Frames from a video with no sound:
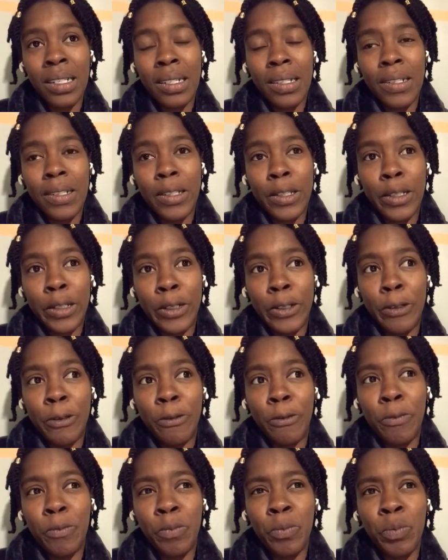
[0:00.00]
So
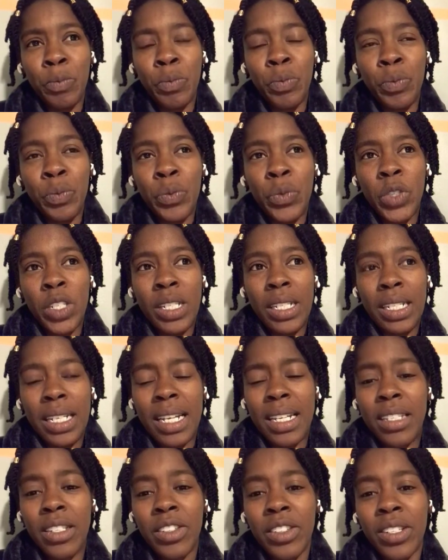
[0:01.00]

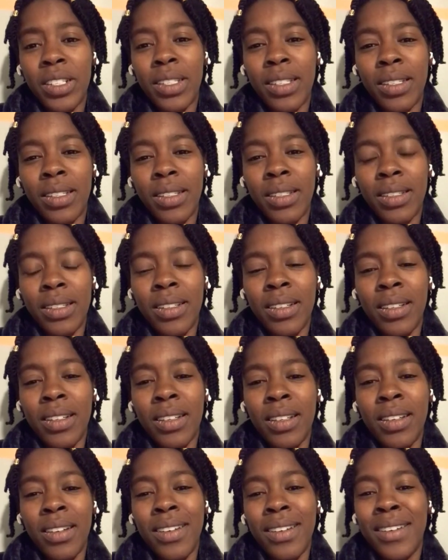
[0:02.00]
that's just
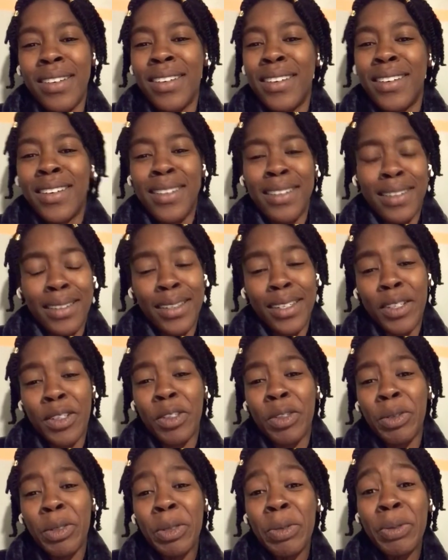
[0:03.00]
a little
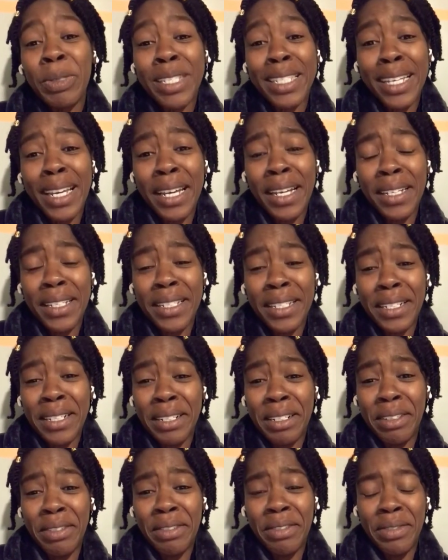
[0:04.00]
2 cents
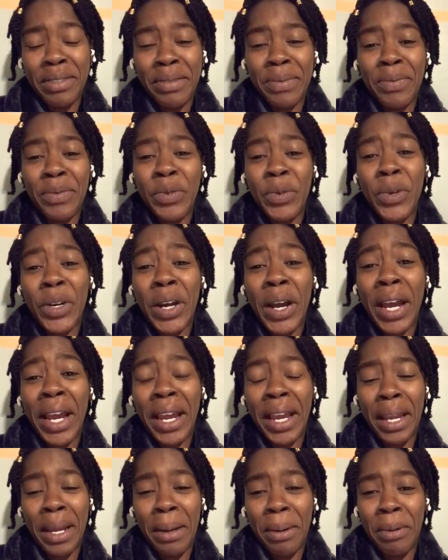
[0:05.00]
of where I
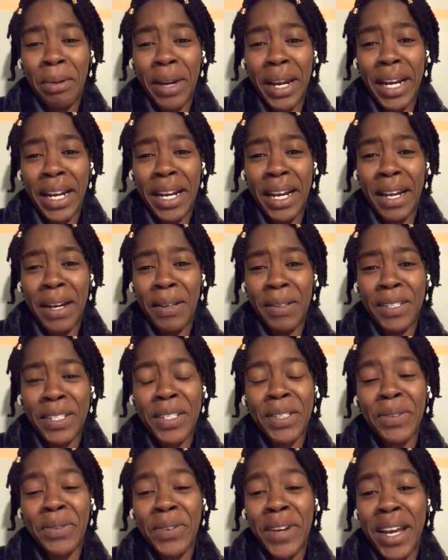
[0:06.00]
am right now.
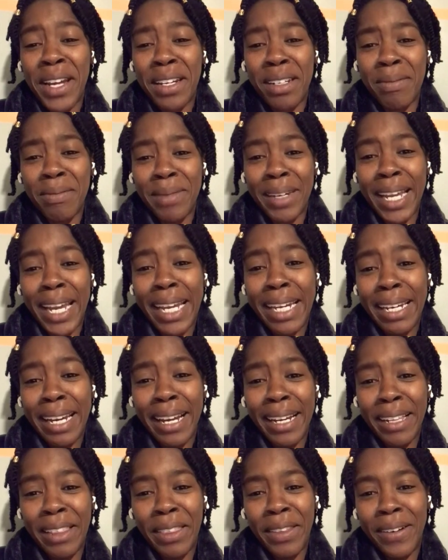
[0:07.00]
Just random late
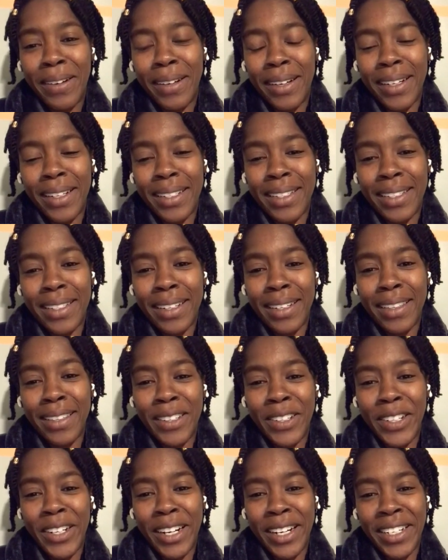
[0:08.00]
night thoughts I
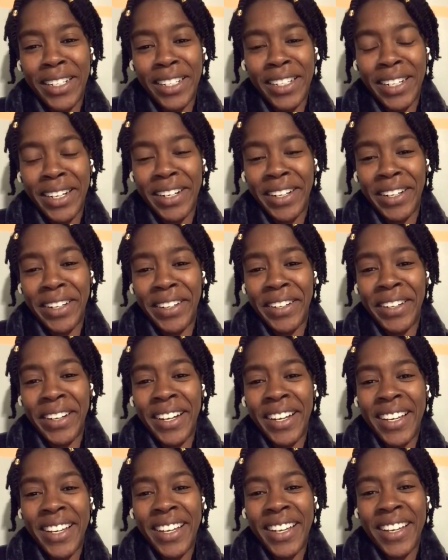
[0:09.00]
thought I'd share.
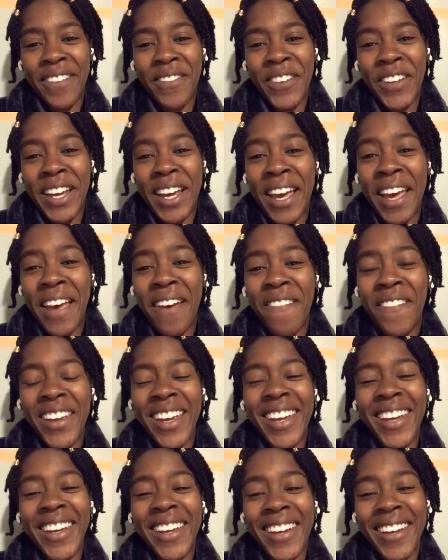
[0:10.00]
If you have
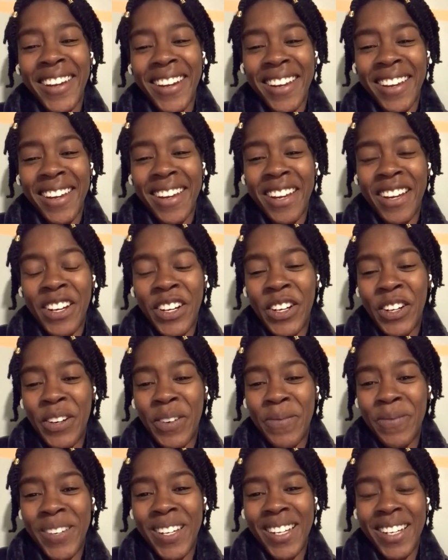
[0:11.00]
any
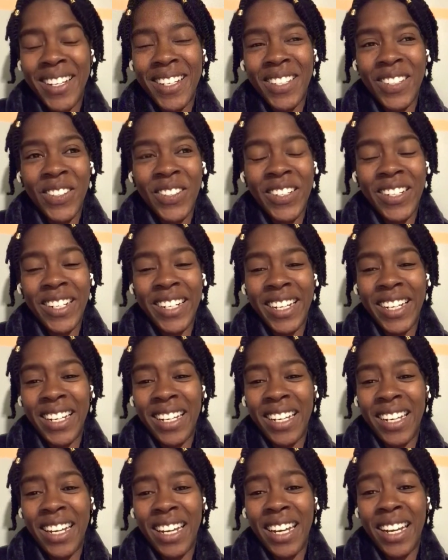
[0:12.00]
comments or
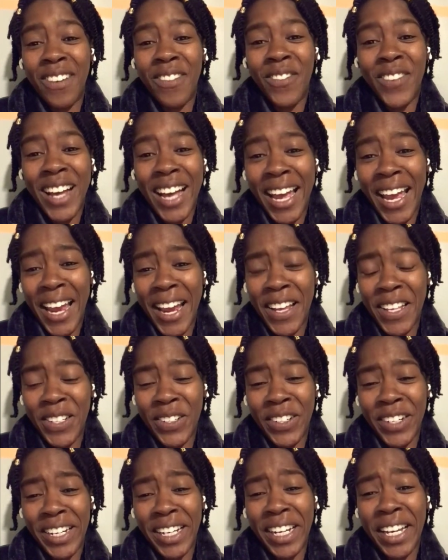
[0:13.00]
any advice or
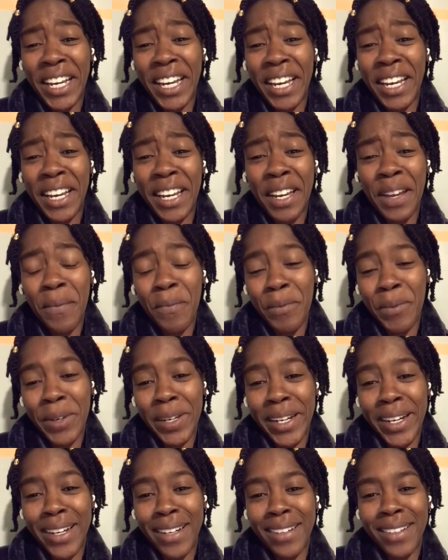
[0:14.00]
any
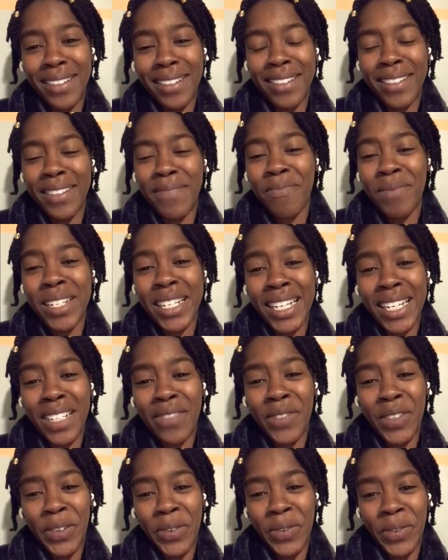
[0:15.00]
input, please
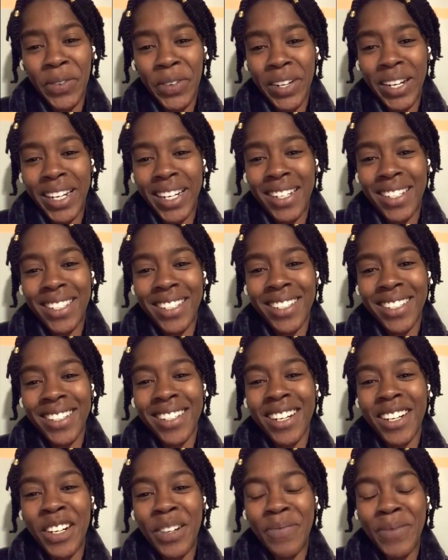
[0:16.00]
feel free to
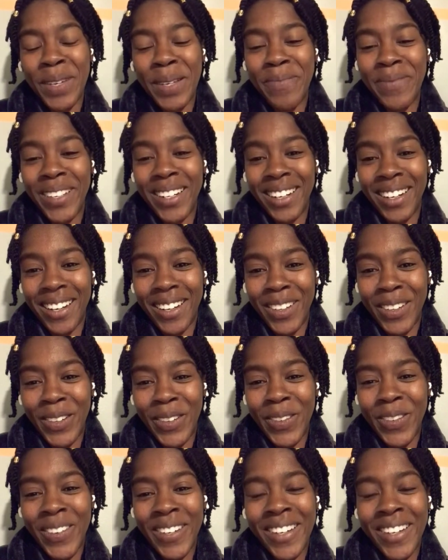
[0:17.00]
comment below.